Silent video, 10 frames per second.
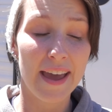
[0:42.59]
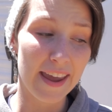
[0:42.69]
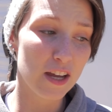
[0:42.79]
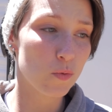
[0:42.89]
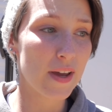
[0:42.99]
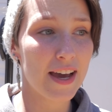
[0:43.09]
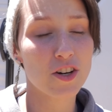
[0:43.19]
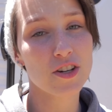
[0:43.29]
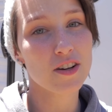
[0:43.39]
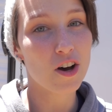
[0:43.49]
and we
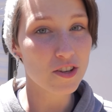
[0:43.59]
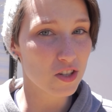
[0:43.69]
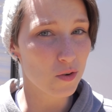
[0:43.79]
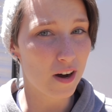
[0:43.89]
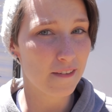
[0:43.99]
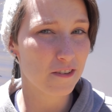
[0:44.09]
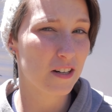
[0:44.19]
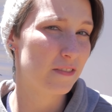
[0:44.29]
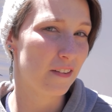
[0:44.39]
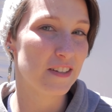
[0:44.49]
actually also offer
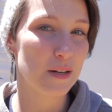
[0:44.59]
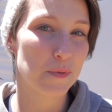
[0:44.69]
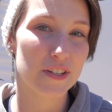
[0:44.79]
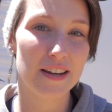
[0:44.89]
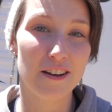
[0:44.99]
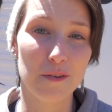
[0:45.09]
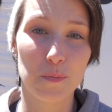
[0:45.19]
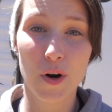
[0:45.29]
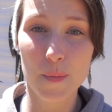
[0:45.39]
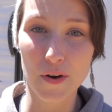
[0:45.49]
a 15% off
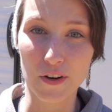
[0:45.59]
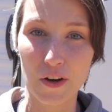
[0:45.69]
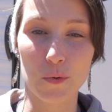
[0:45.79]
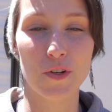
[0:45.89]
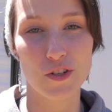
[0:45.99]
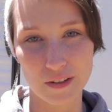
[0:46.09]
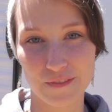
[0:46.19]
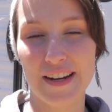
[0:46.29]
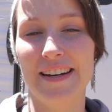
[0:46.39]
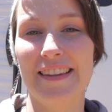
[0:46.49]
promo code, which you can
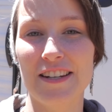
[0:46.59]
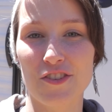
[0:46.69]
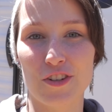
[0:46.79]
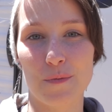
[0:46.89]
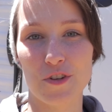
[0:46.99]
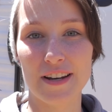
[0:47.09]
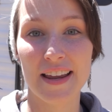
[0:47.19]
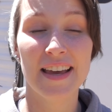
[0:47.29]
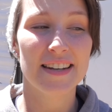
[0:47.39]
find in the description,